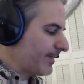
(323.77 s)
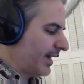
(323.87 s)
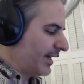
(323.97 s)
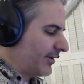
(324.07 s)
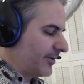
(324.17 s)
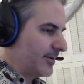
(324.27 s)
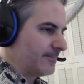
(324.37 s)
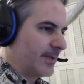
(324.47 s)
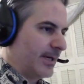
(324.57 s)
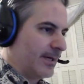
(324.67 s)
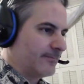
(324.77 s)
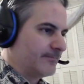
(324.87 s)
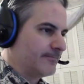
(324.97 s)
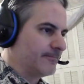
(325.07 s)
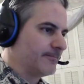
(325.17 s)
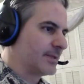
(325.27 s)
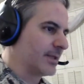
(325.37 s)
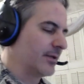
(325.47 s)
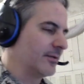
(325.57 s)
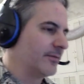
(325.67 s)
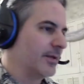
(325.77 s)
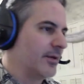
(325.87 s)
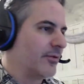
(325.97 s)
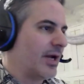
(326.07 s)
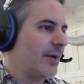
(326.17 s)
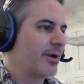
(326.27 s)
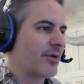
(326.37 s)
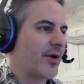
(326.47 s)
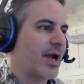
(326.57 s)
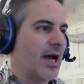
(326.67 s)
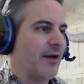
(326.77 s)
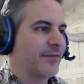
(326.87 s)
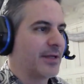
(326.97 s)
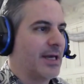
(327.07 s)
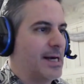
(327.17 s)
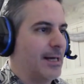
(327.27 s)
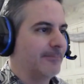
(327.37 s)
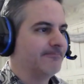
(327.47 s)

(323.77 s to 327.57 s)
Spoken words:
I don't know. Yeah. So Robert Kraft, yeah.